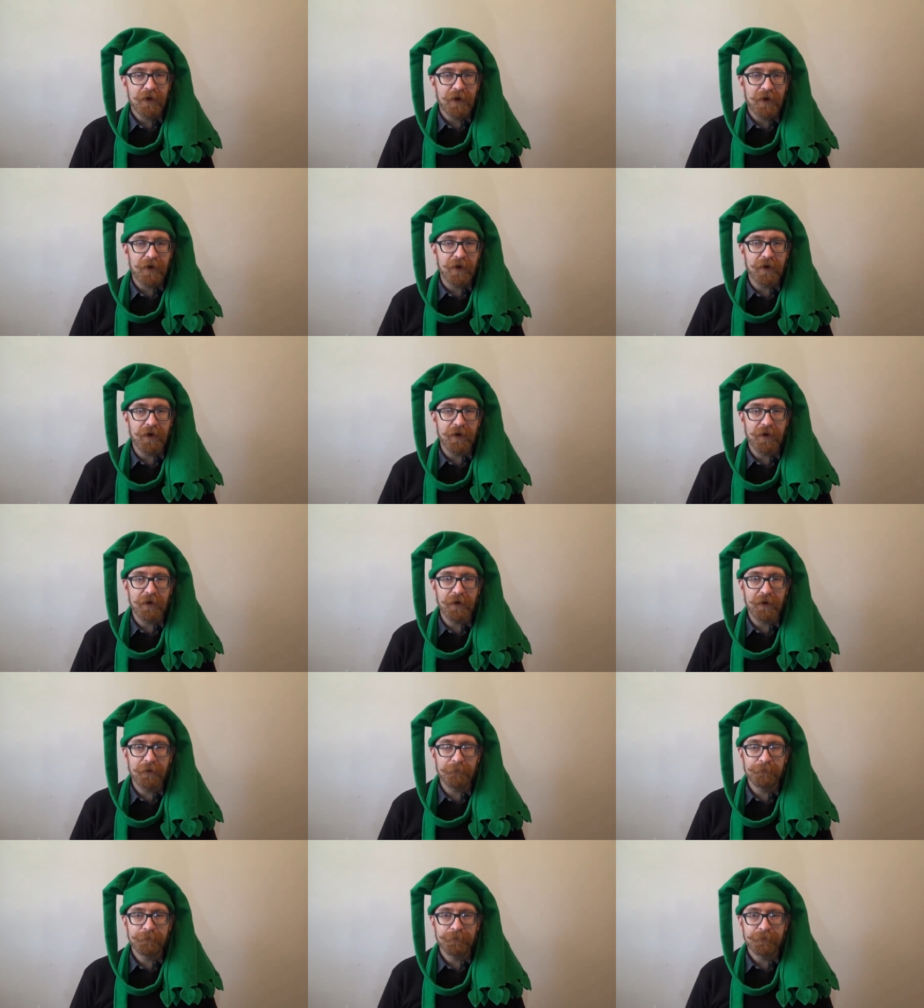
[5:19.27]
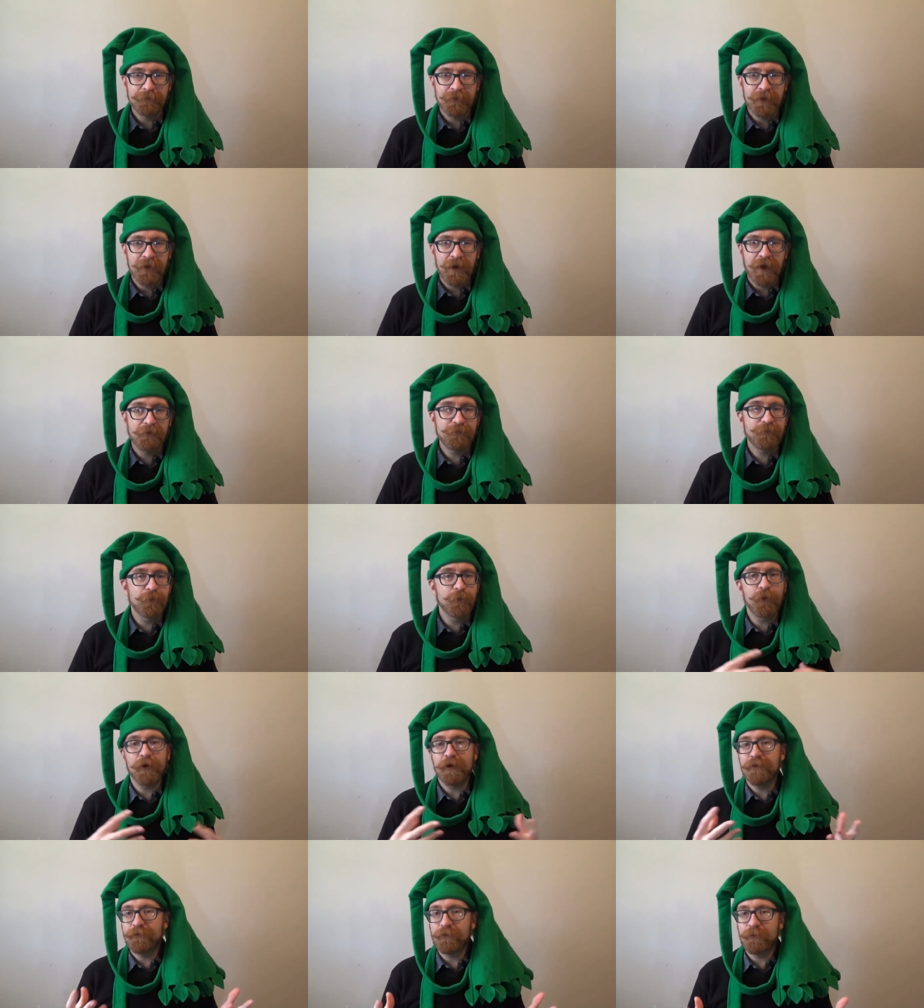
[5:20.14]
um, and for
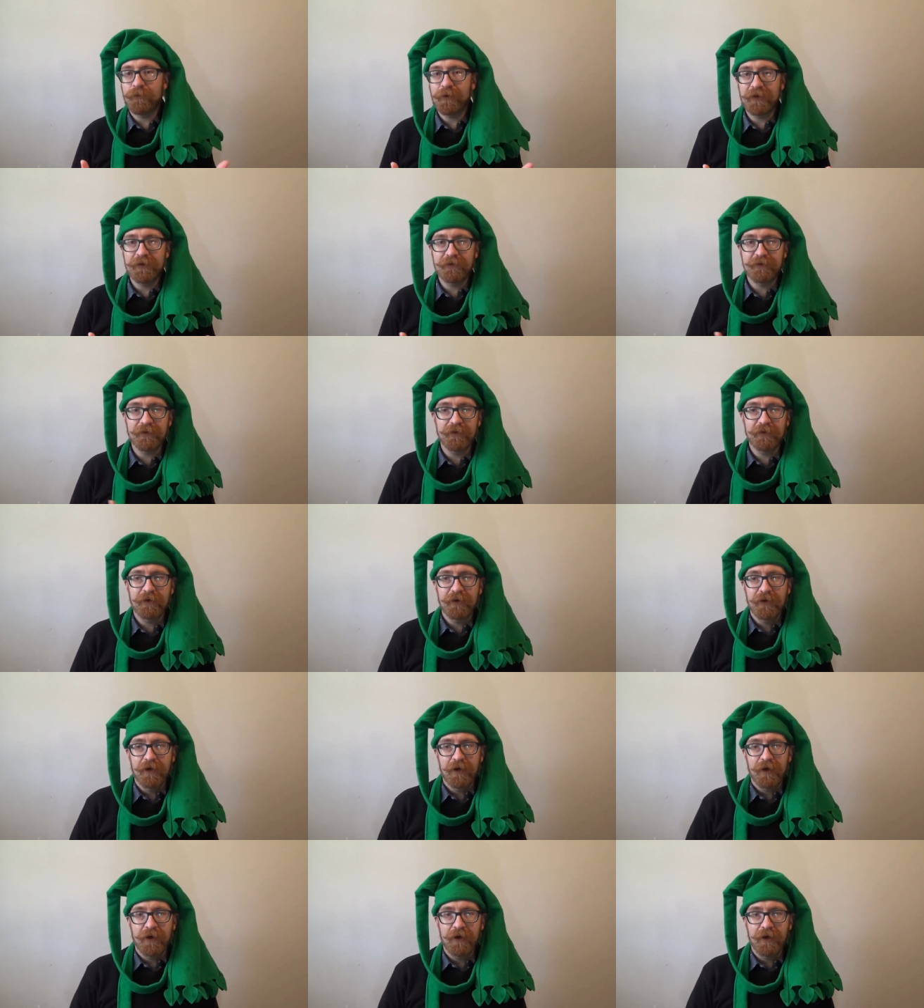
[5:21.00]
whatever reason,